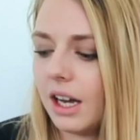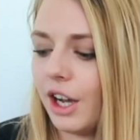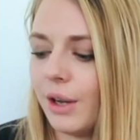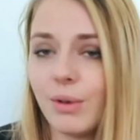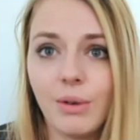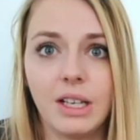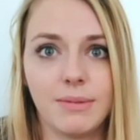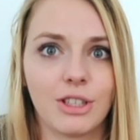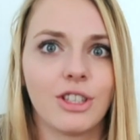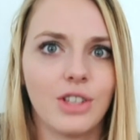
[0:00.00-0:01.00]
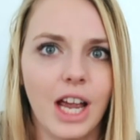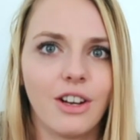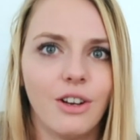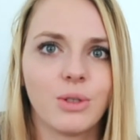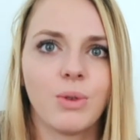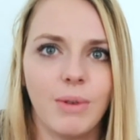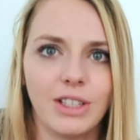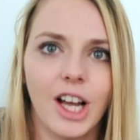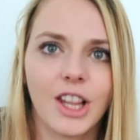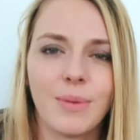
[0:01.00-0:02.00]
um, especially try on hauls with my
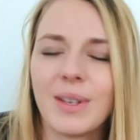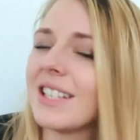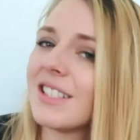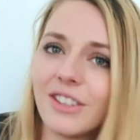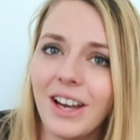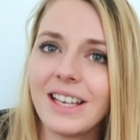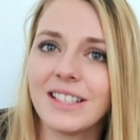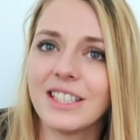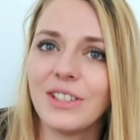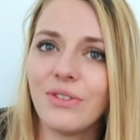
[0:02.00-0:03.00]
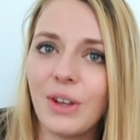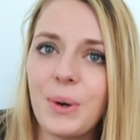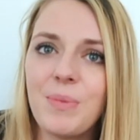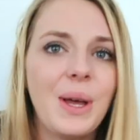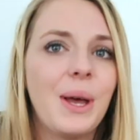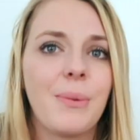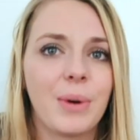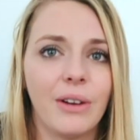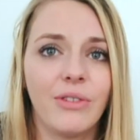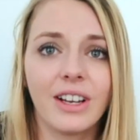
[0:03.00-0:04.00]
toddler because they're not easy to film,
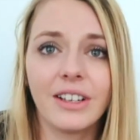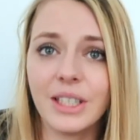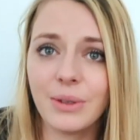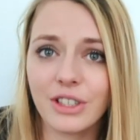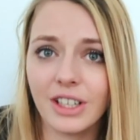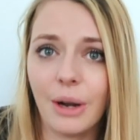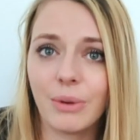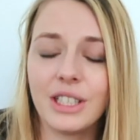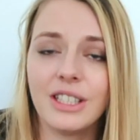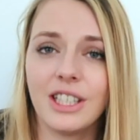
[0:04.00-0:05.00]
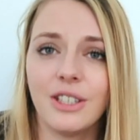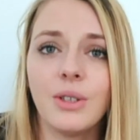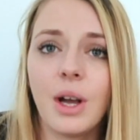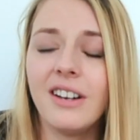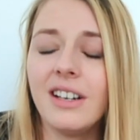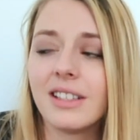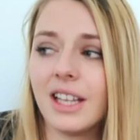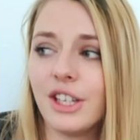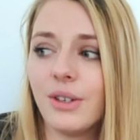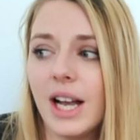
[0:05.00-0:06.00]
but I figured it would turn out really cute
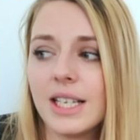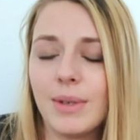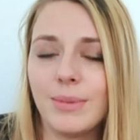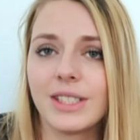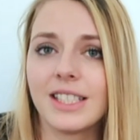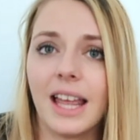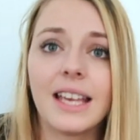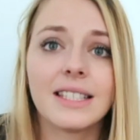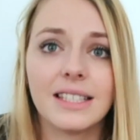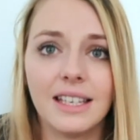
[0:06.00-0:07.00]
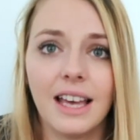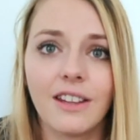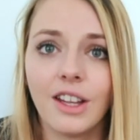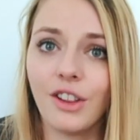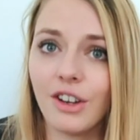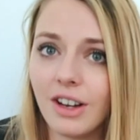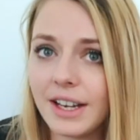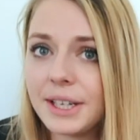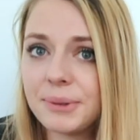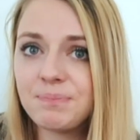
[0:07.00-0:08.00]
letting you guys be able to like see how they look on
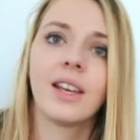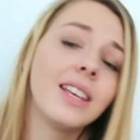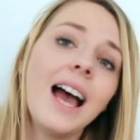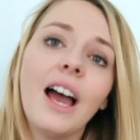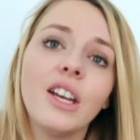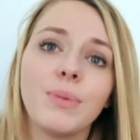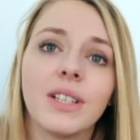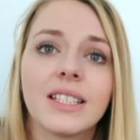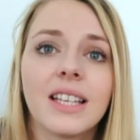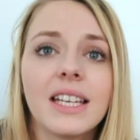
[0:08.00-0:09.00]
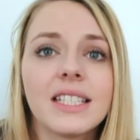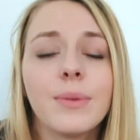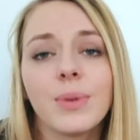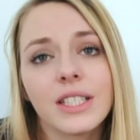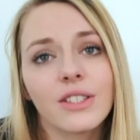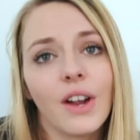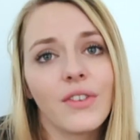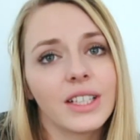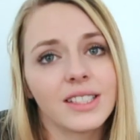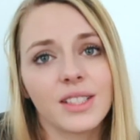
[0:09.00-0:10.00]
him. Yeah, I hope you guys liked it. Please do not
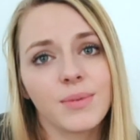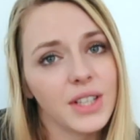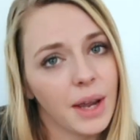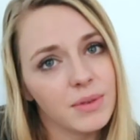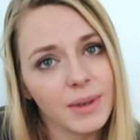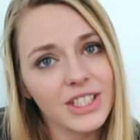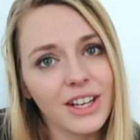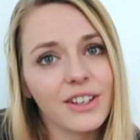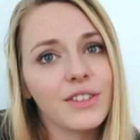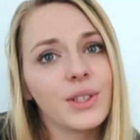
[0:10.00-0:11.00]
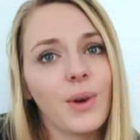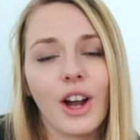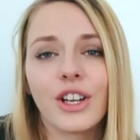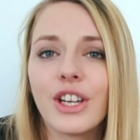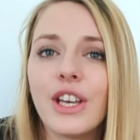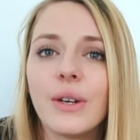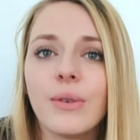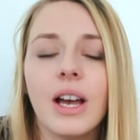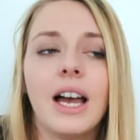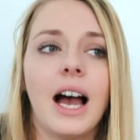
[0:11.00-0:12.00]
forget to subscribe to my channel if you are new.
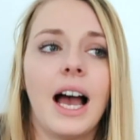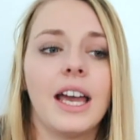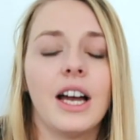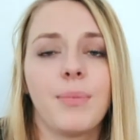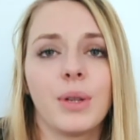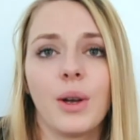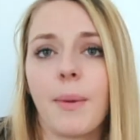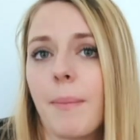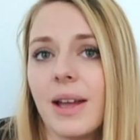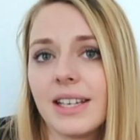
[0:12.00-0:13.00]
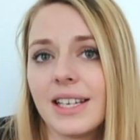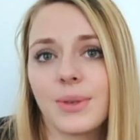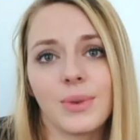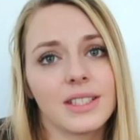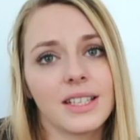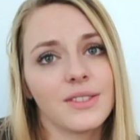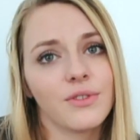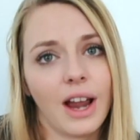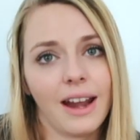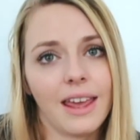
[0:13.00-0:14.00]
I upload Mondays, Wednesdays, and
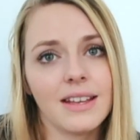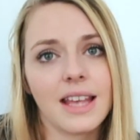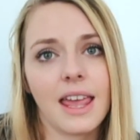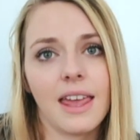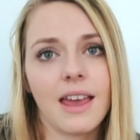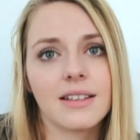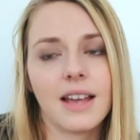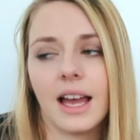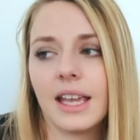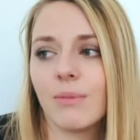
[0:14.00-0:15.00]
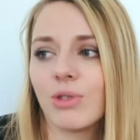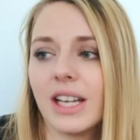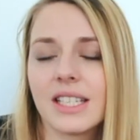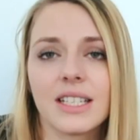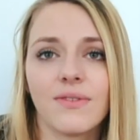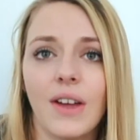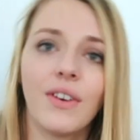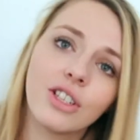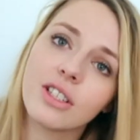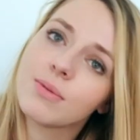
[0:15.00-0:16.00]
Fridays, and I am trying to get to
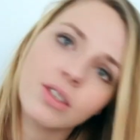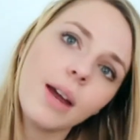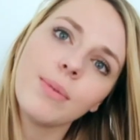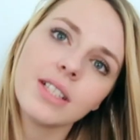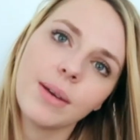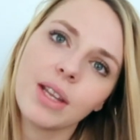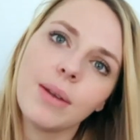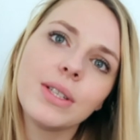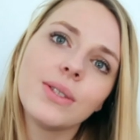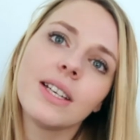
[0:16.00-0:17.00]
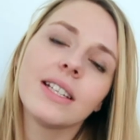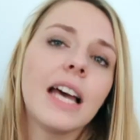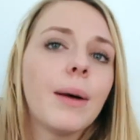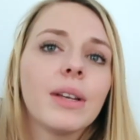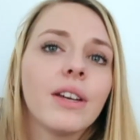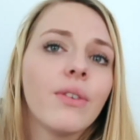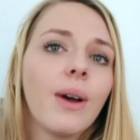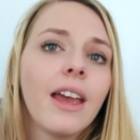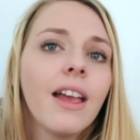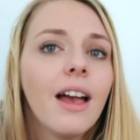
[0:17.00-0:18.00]
500 subscribers. I'm gonna be doing a tablet
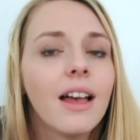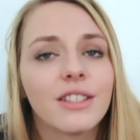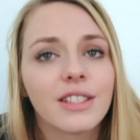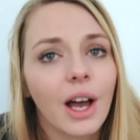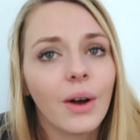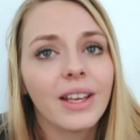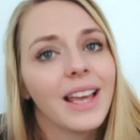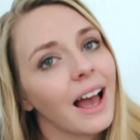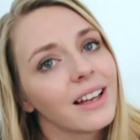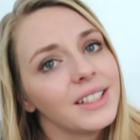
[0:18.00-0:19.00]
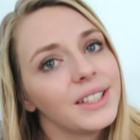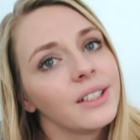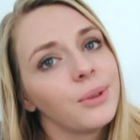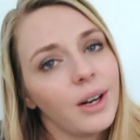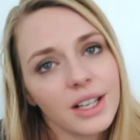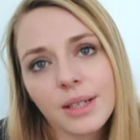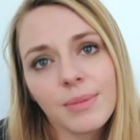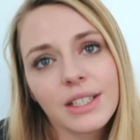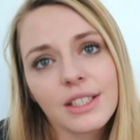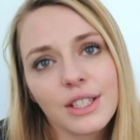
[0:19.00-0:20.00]
giveaway. So yeah, welcome
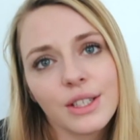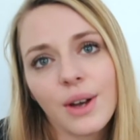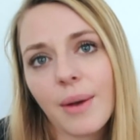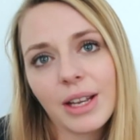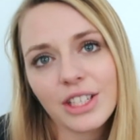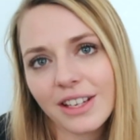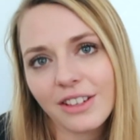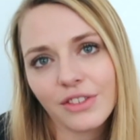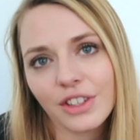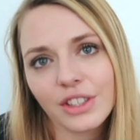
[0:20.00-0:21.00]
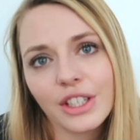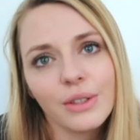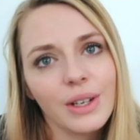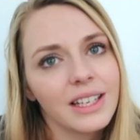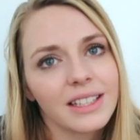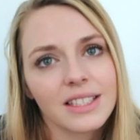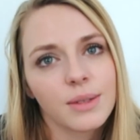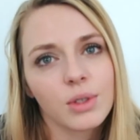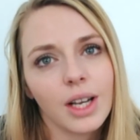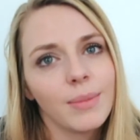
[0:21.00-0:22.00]
to my channel. If you're new, hit the
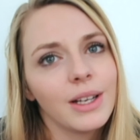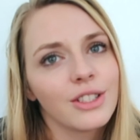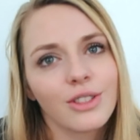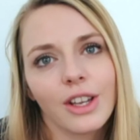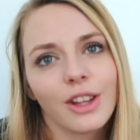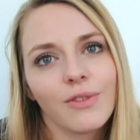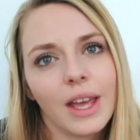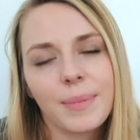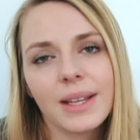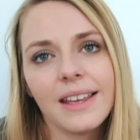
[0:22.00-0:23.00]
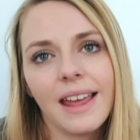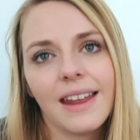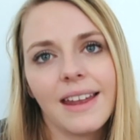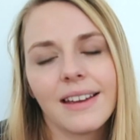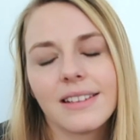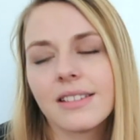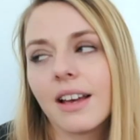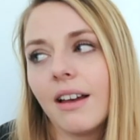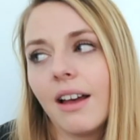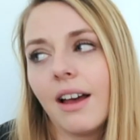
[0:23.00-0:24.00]
subscribe button, join the family, and
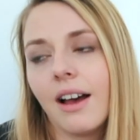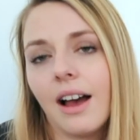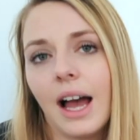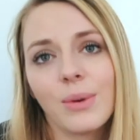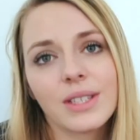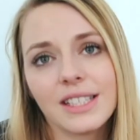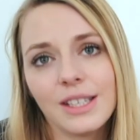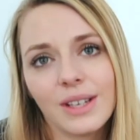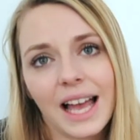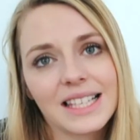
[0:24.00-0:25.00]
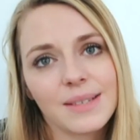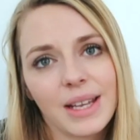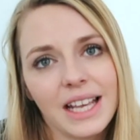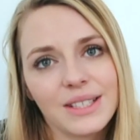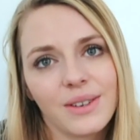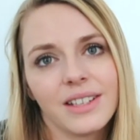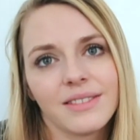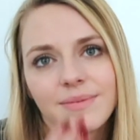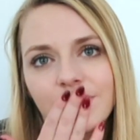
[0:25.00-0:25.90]
I will see you guys in my next one.